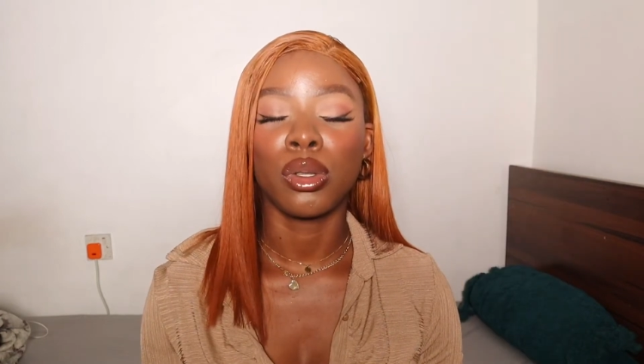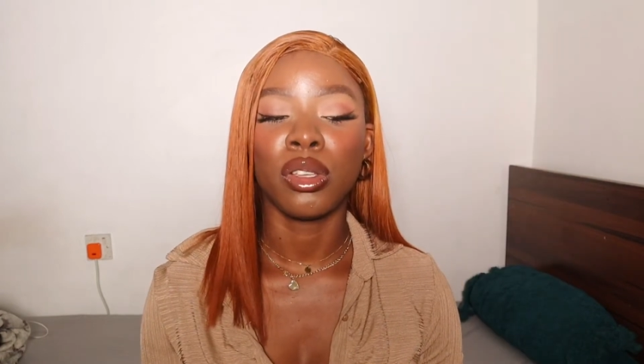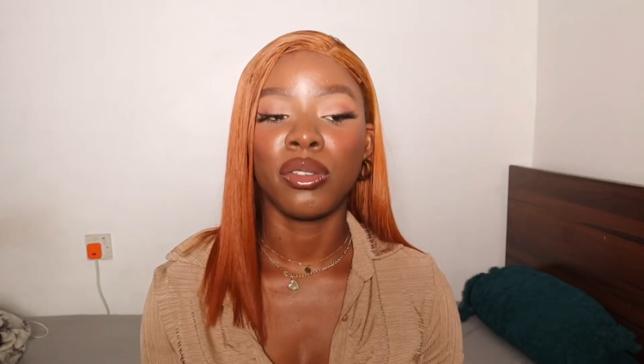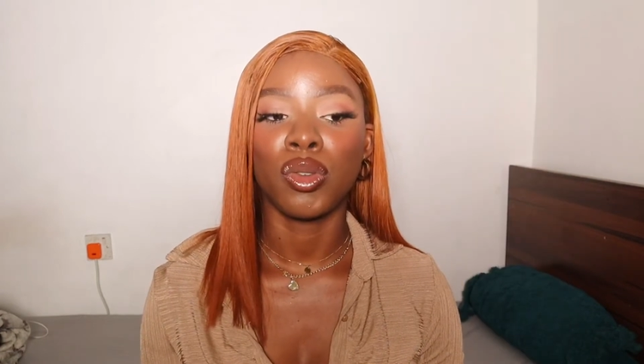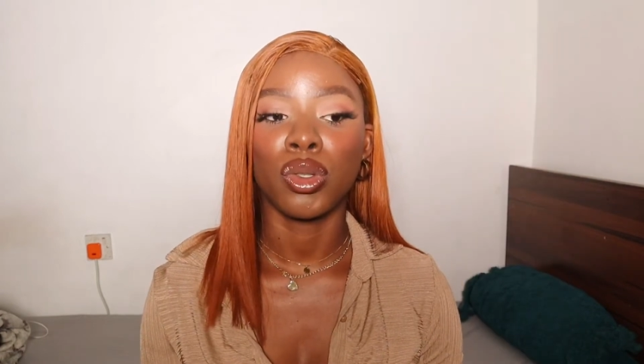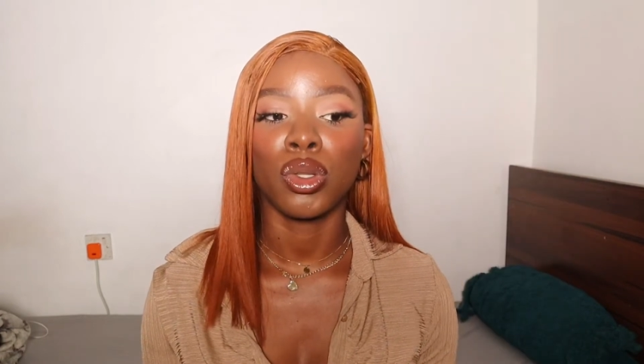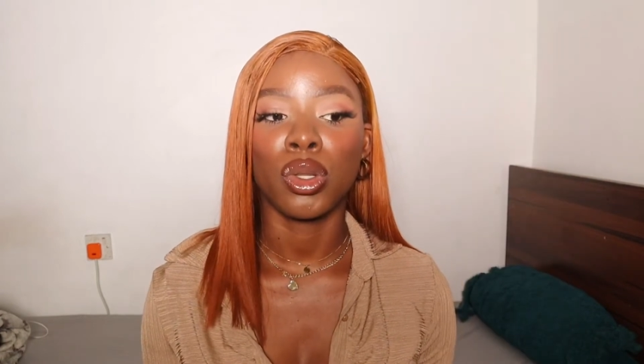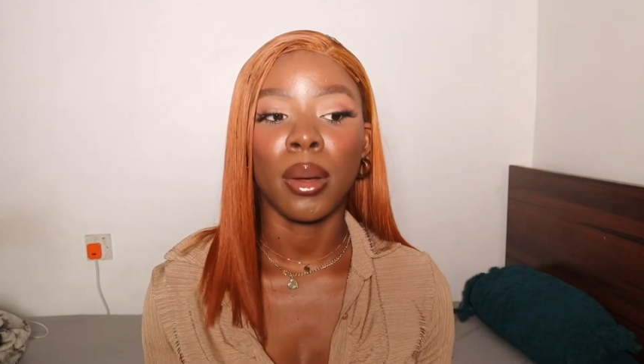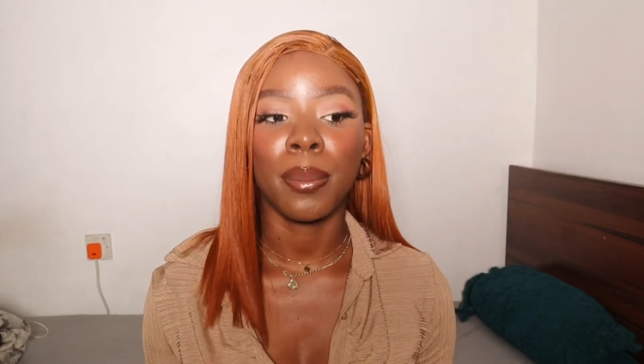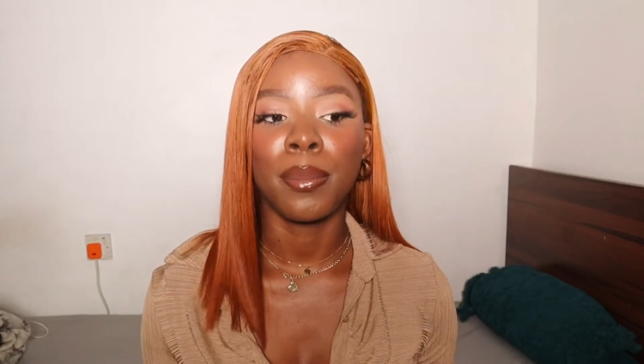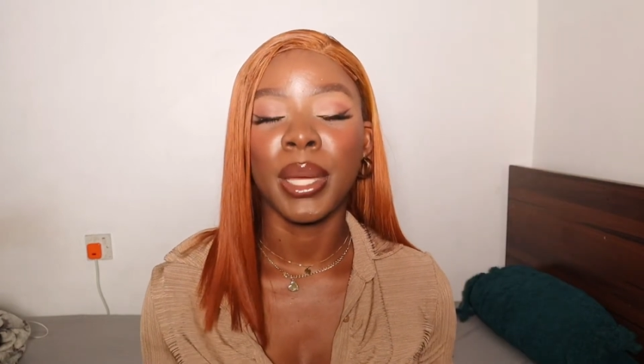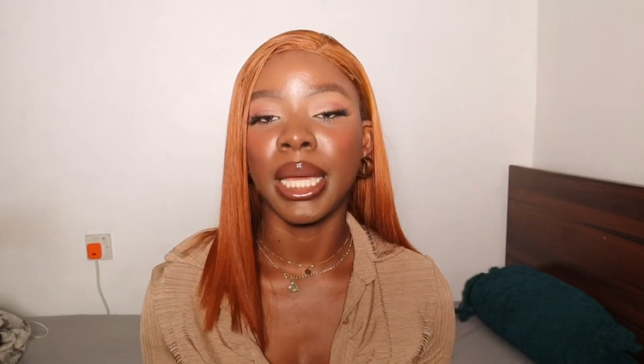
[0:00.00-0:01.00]
If you
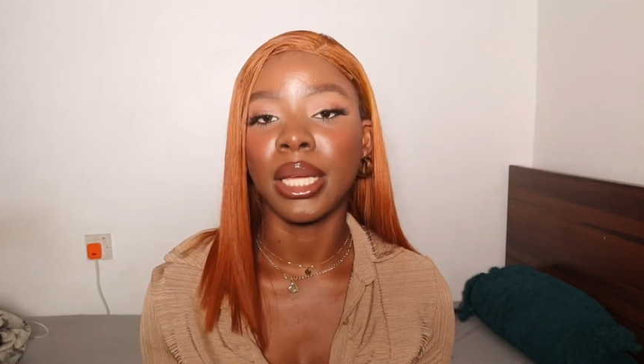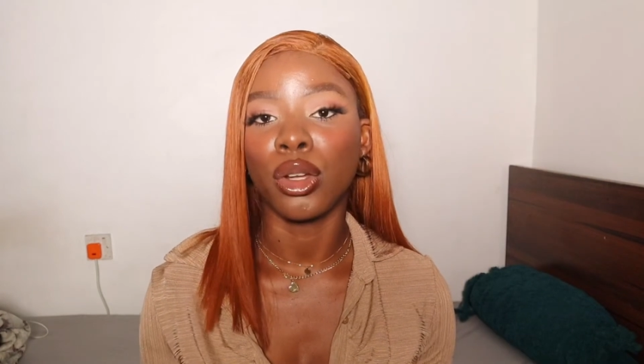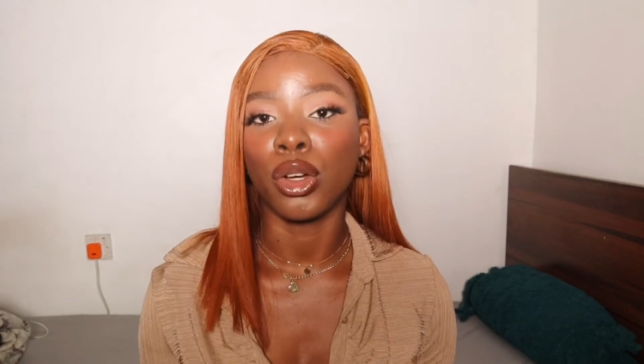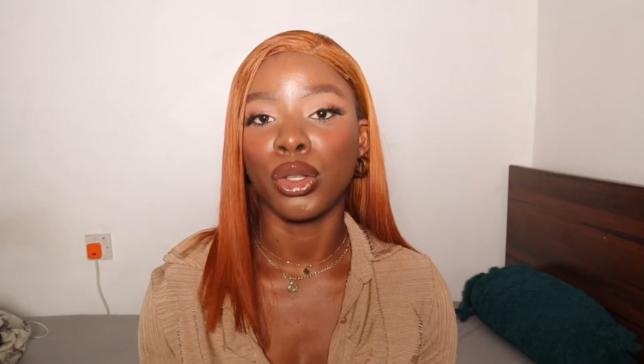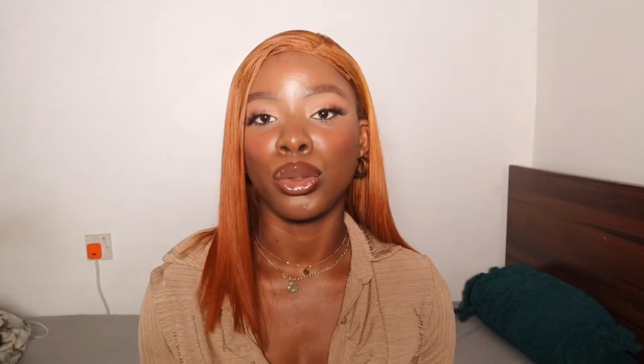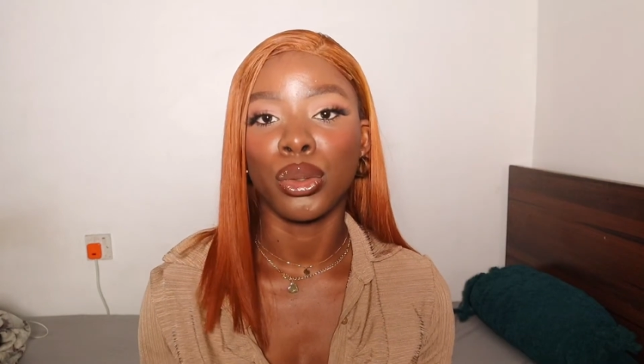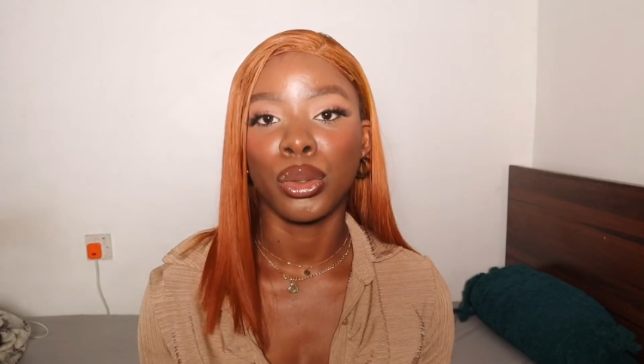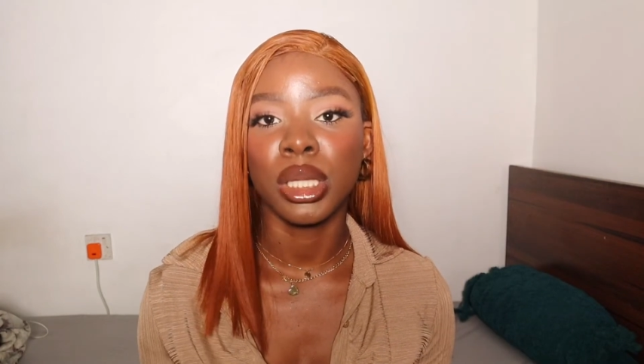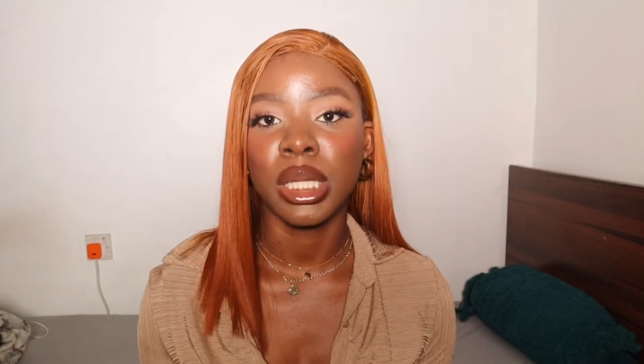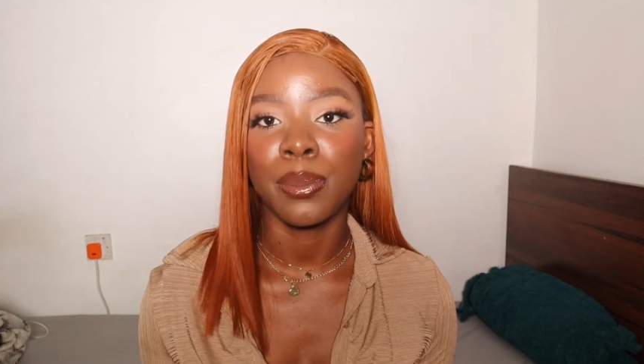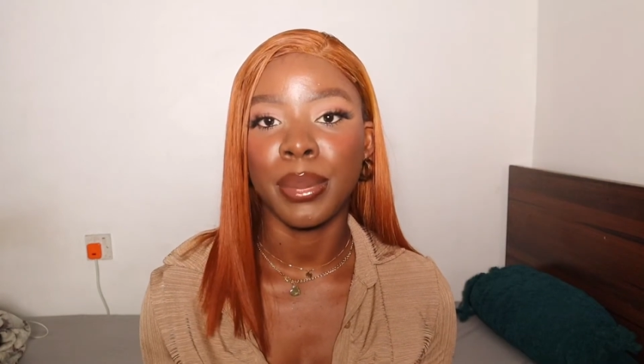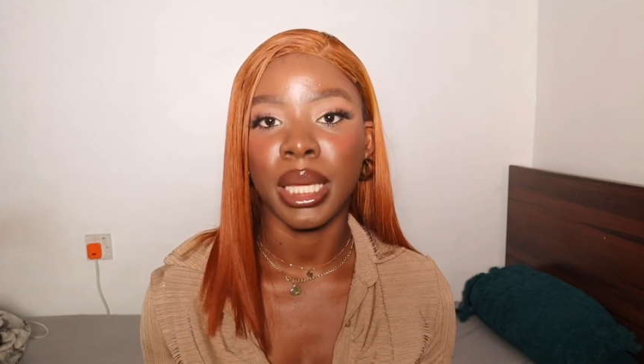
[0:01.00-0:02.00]
stop paying or you
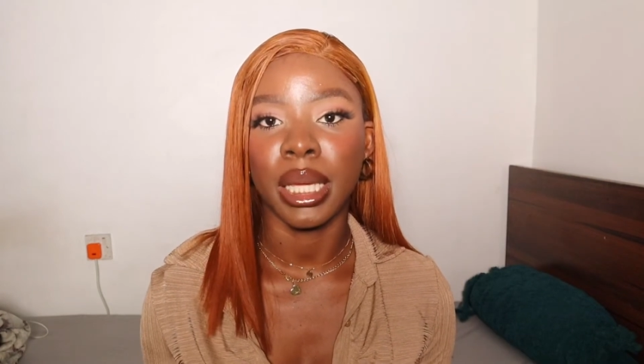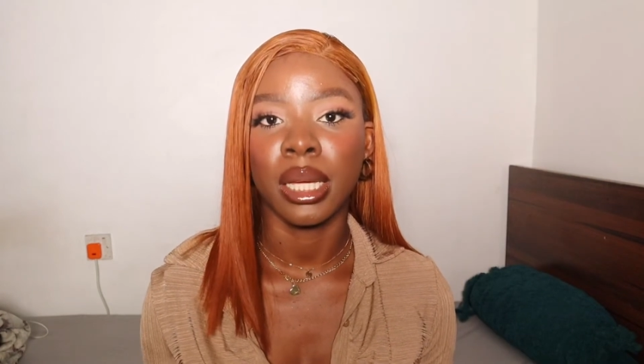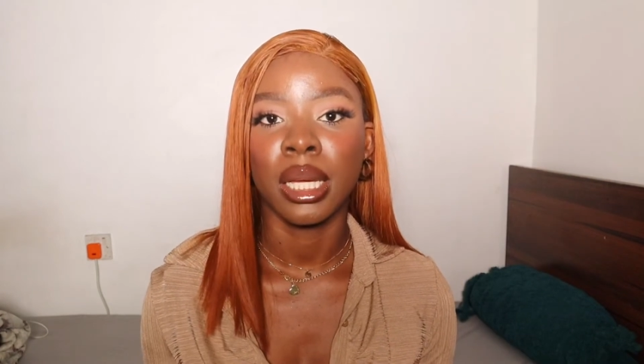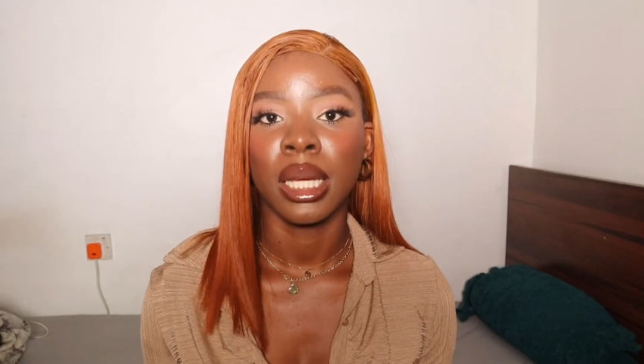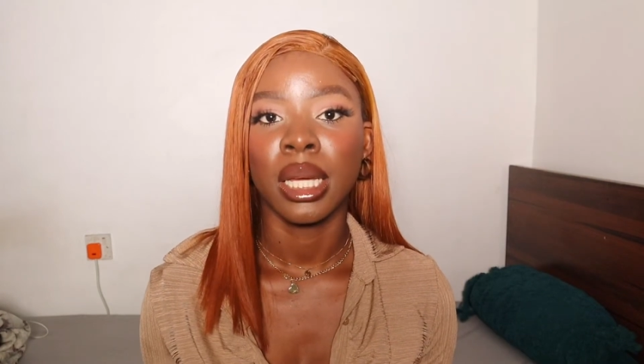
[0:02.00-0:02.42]
don't pay